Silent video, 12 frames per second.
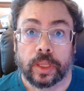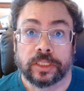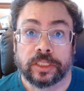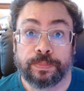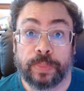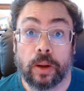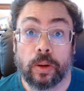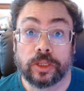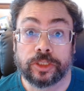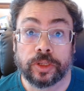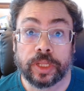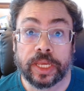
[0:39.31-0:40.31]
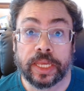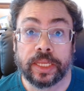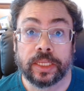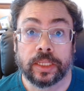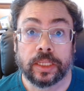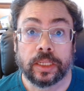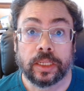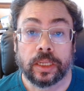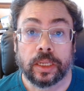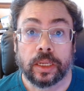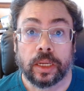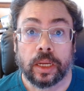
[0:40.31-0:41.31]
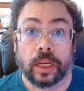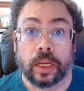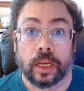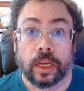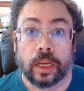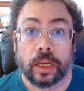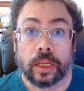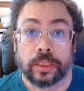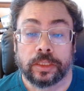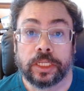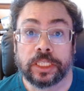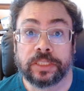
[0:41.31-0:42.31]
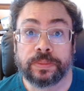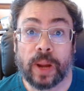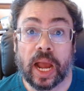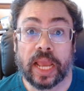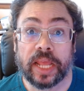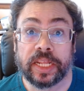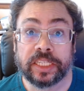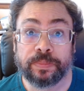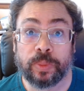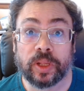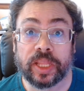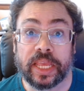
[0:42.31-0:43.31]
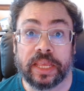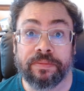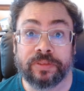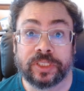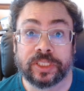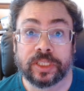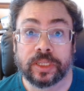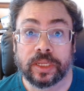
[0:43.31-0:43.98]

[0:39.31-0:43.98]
spiritually despite his beliefs.